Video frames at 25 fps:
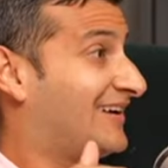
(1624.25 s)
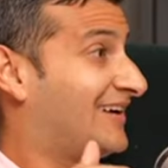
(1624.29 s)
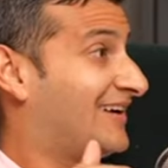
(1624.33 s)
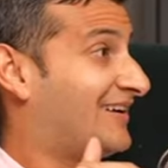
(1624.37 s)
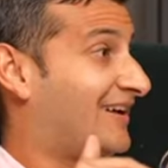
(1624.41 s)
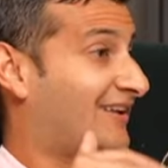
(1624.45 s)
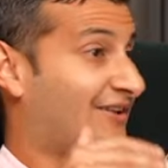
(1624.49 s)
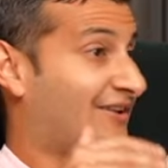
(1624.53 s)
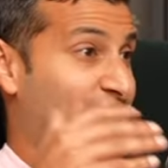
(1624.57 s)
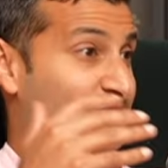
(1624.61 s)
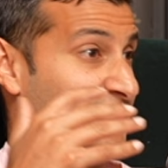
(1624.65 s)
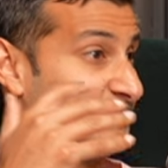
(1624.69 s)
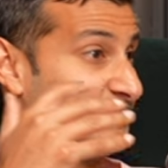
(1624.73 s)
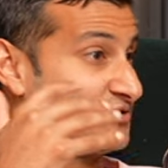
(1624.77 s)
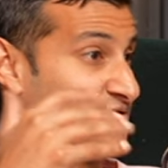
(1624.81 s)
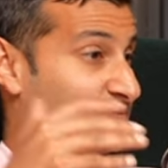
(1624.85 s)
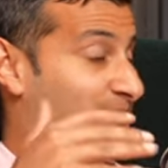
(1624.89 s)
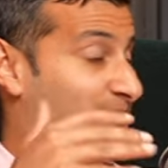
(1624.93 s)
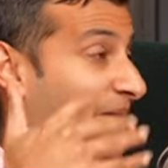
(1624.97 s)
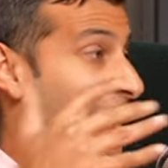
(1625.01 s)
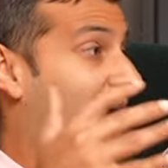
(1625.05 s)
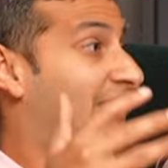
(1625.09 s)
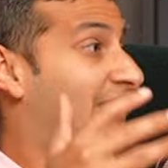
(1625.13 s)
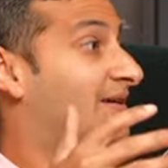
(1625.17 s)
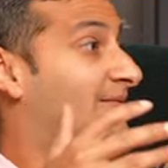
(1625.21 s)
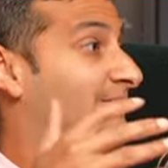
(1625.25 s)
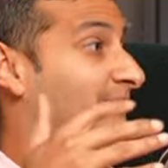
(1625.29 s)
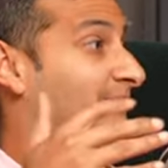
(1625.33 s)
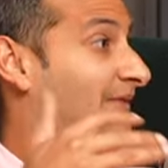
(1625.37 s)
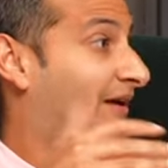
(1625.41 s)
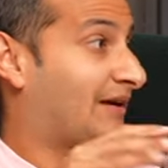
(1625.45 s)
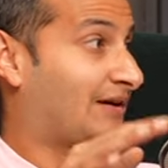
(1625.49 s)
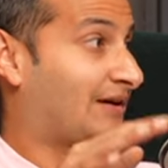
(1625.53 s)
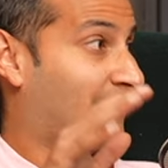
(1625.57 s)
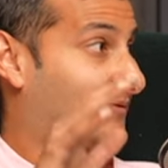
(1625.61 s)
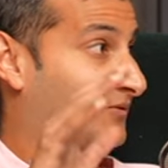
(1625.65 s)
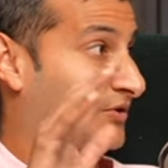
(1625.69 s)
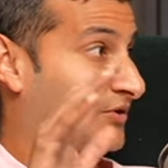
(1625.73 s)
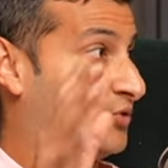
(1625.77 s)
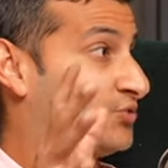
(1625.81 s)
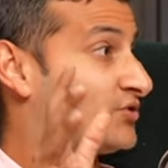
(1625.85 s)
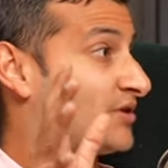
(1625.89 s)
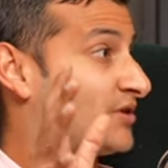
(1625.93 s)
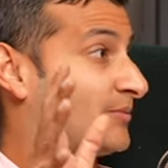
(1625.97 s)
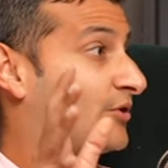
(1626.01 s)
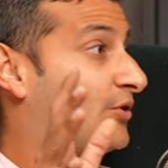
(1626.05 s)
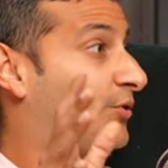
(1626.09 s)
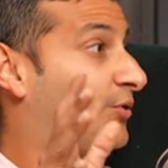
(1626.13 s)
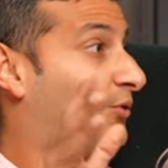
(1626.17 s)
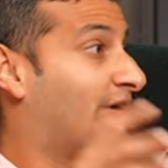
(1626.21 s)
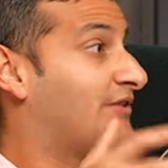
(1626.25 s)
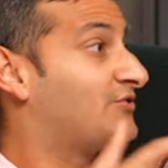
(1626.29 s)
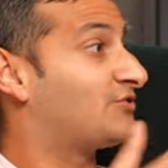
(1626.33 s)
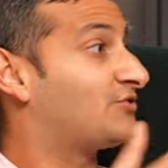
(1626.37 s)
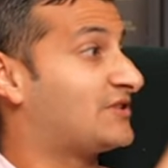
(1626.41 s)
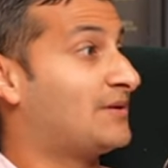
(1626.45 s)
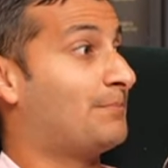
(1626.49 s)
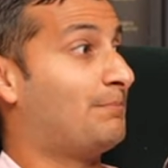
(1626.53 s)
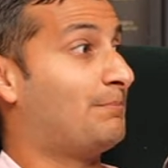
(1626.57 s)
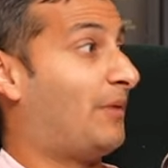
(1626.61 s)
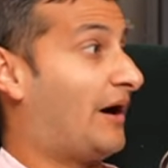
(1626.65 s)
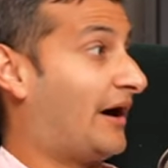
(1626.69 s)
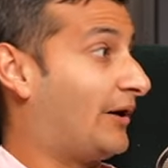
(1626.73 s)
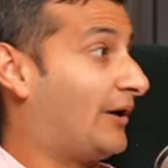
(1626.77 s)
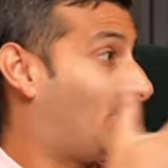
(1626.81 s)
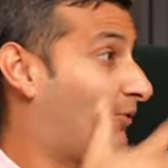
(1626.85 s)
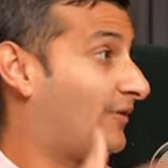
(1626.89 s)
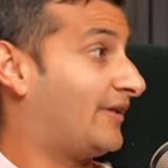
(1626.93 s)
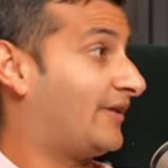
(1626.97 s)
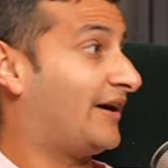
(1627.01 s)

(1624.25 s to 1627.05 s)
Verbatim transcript: And I literally just paid him like a huge sum of coin just to buy all